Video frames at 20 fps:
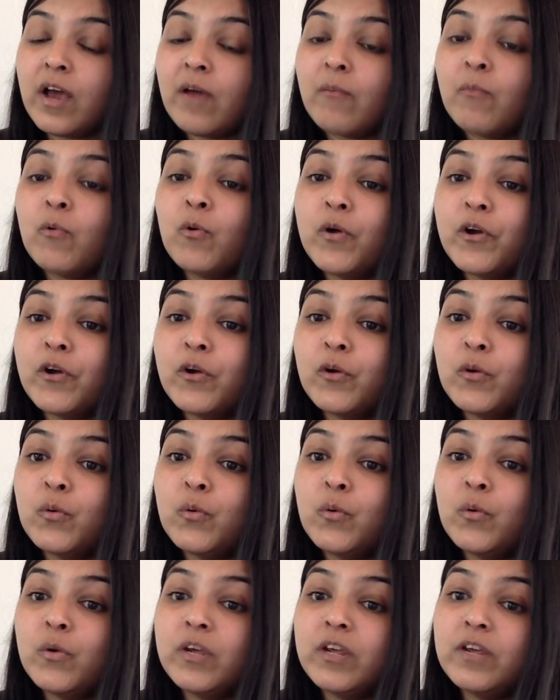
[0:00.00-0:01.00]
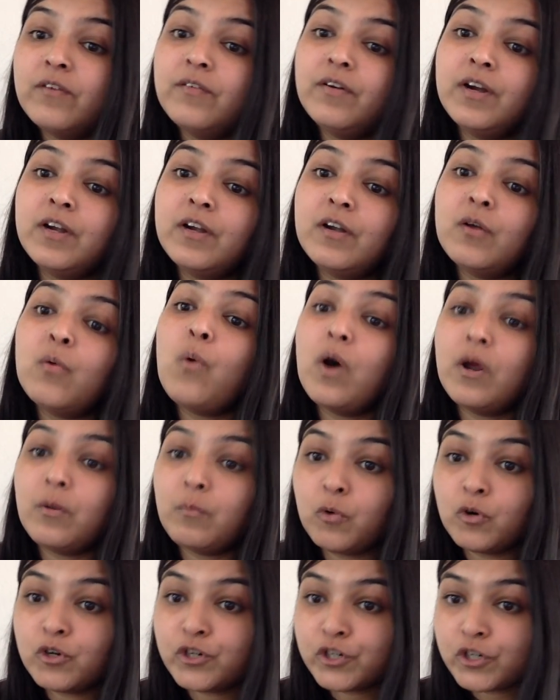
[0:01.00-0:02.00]
I'm going to give it one
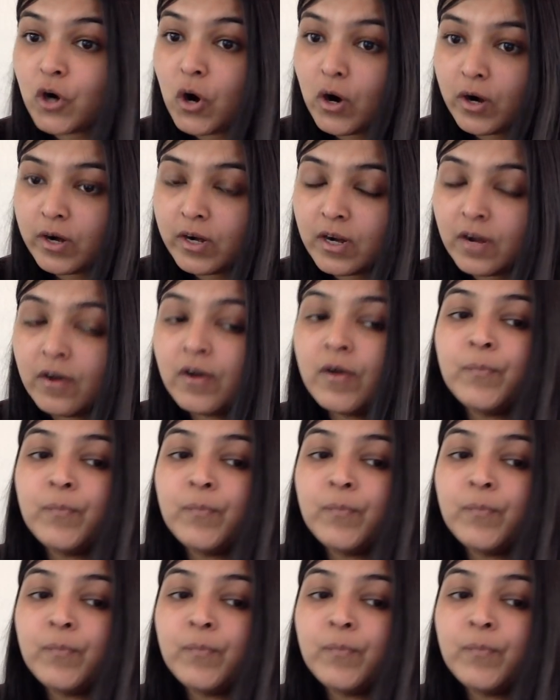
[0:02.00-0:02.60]
more shot.